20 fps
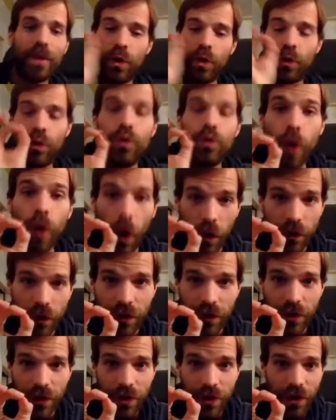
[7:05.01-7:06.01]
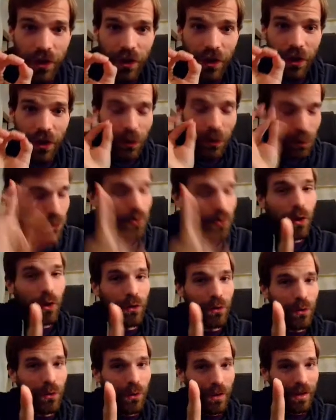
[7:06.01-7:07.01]
Do not. Do not
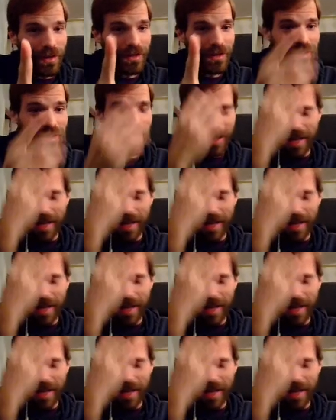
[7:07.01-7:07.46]
do this.